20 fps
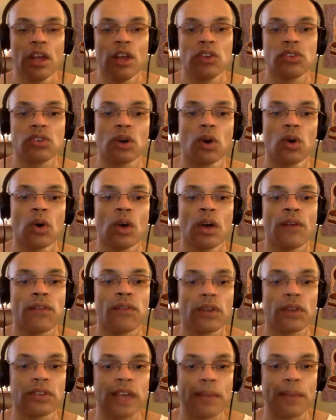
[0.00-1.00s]
So,
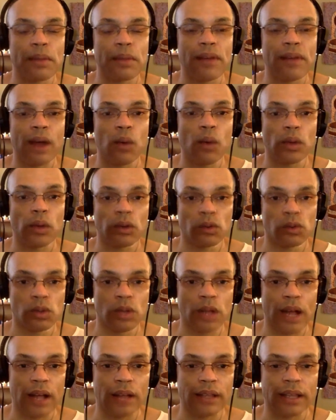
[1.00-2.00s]
for example, if I want to
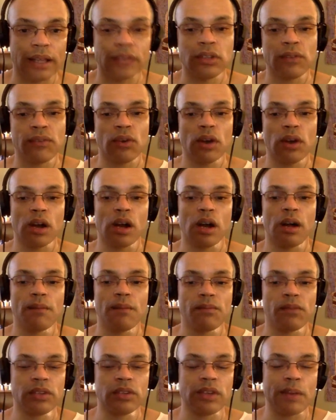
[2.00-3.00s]
root out, like say
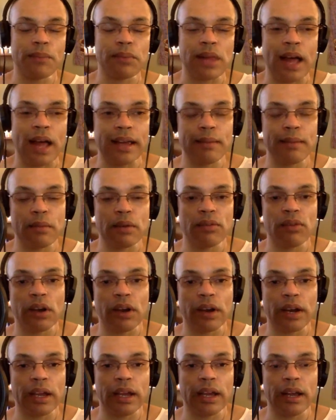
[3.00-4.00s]
for example, I am a
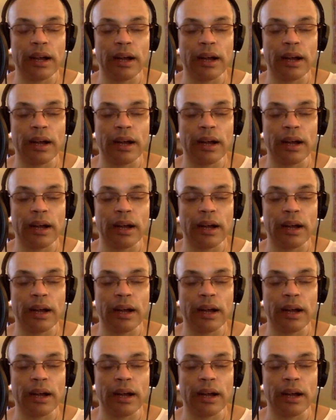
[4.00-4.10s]
very